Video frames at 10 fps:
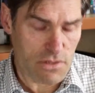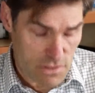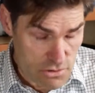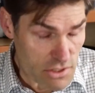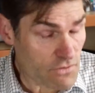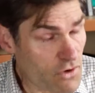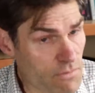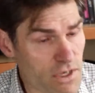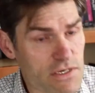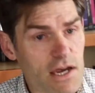structure of
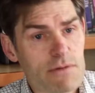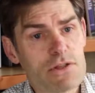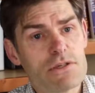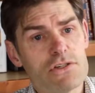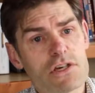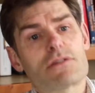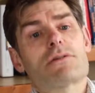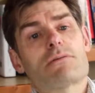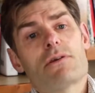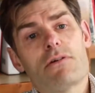complex arguments in
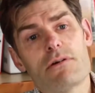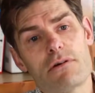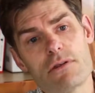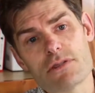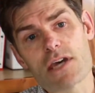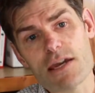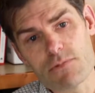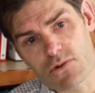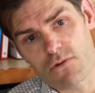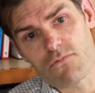just the
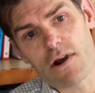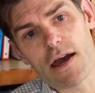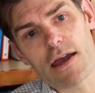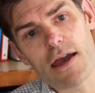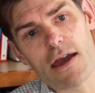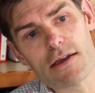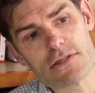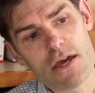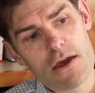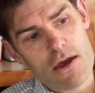same sort of way
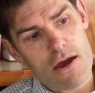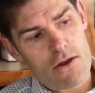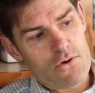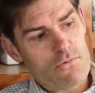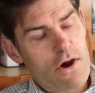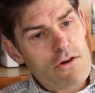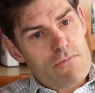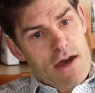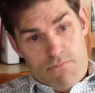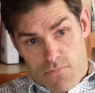as a good
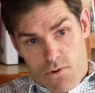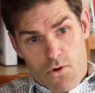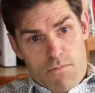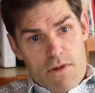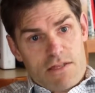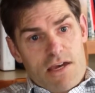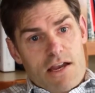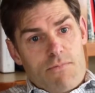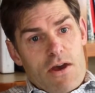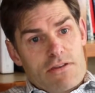roadmap augments our
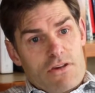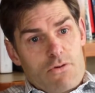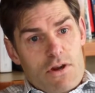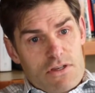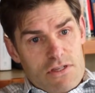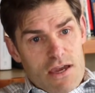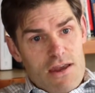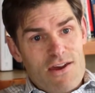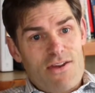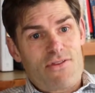capacity to understand